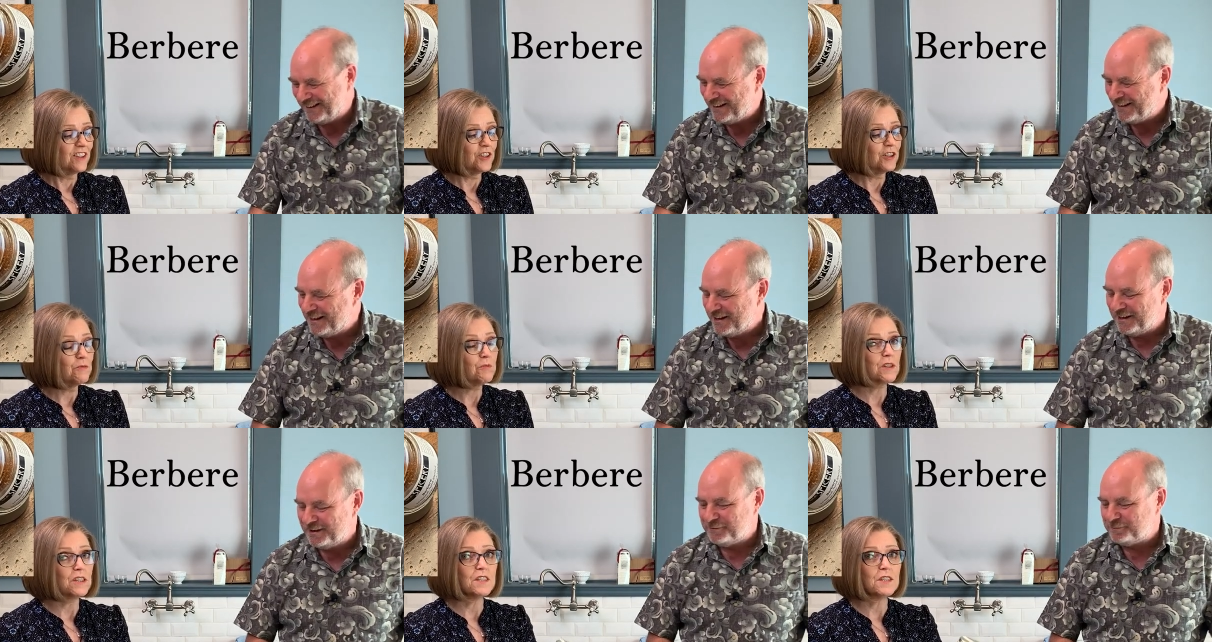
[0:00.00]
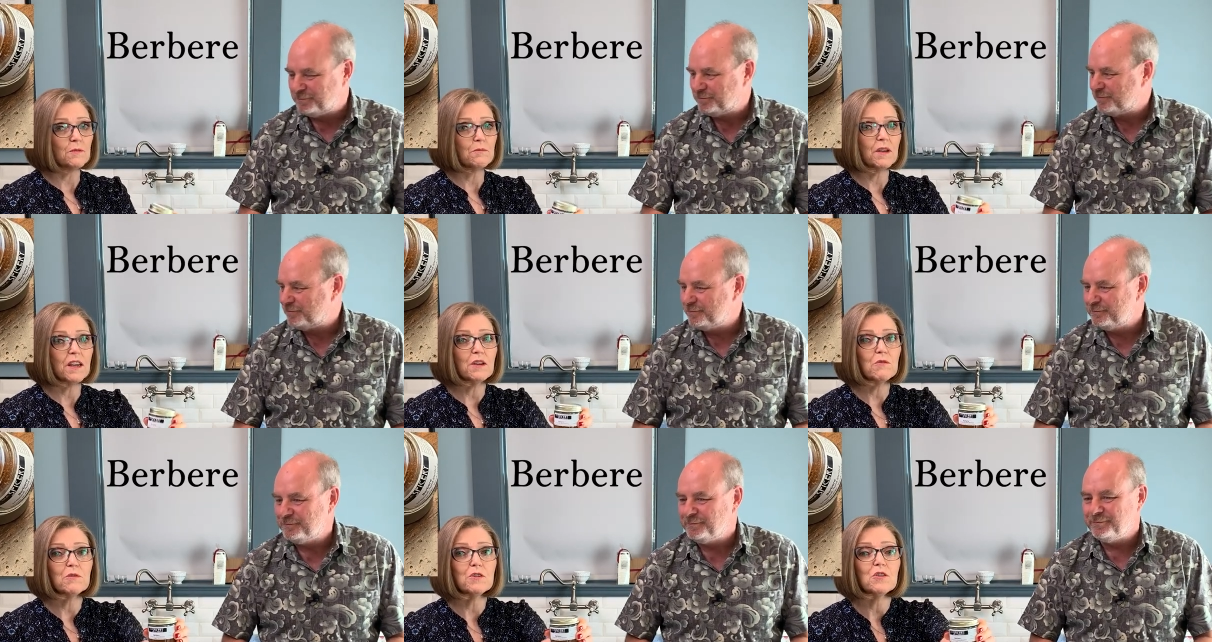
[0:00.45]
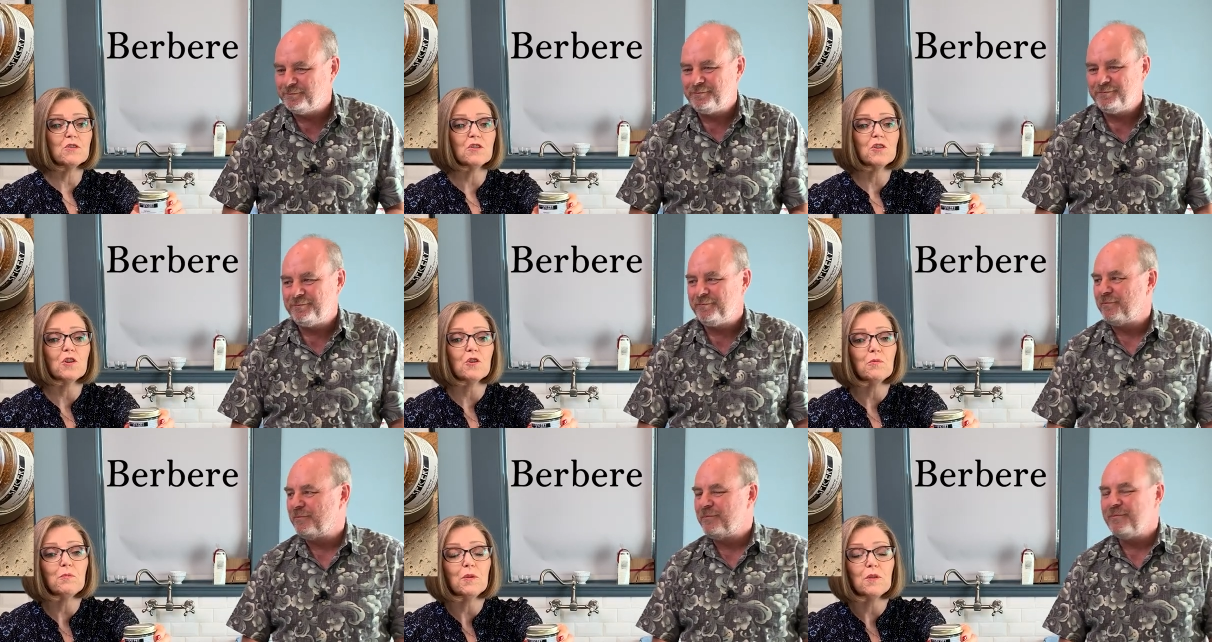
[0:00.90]
Speaker 1: Good one to make when you can
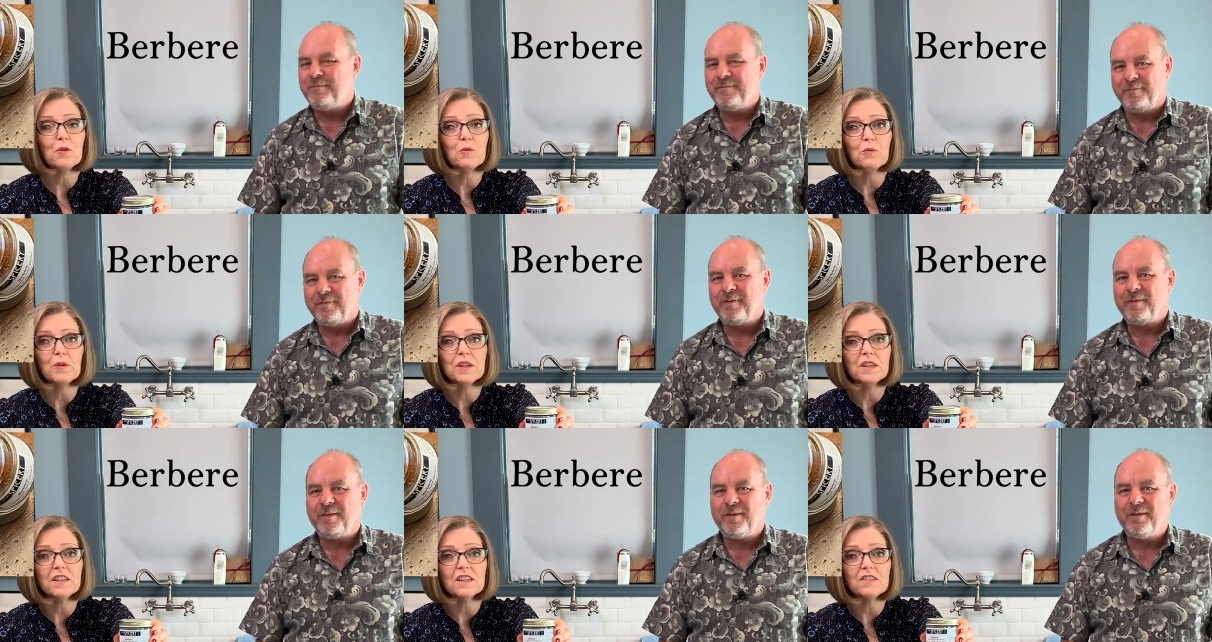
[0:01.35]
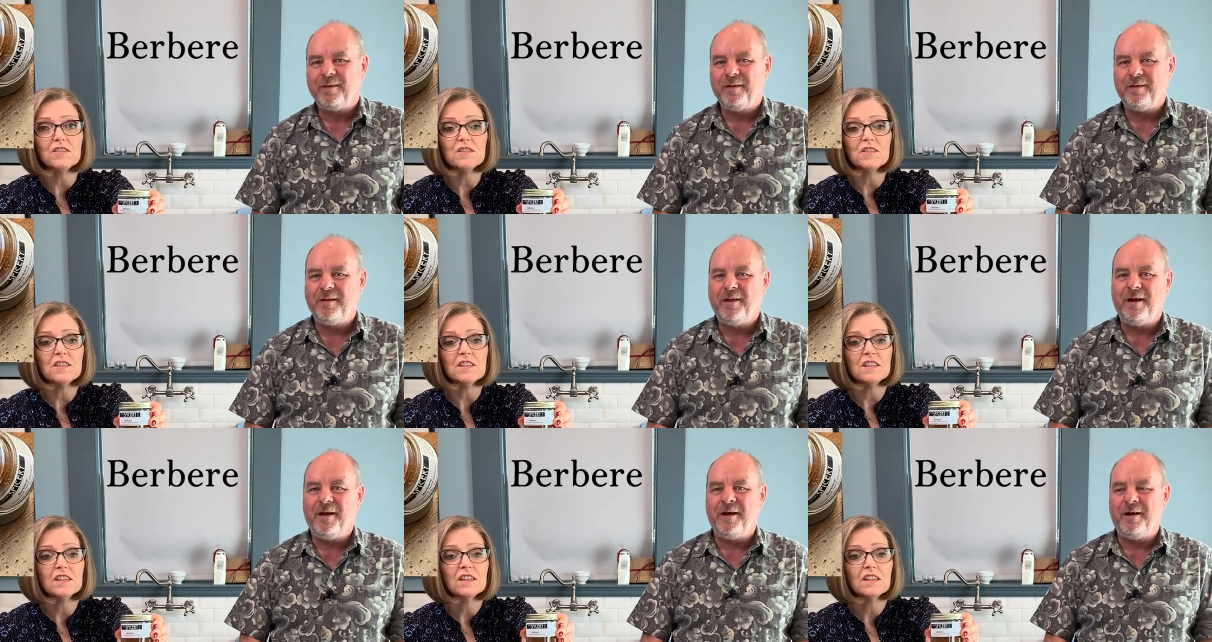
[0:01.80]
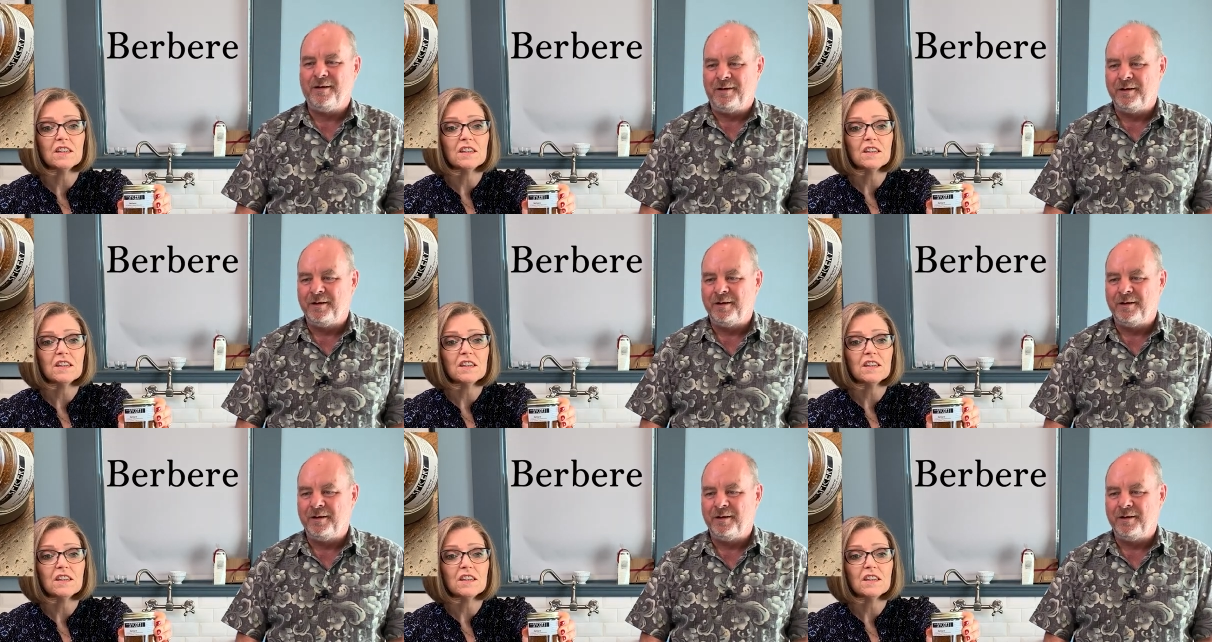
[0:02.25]
open the windows. Yeah.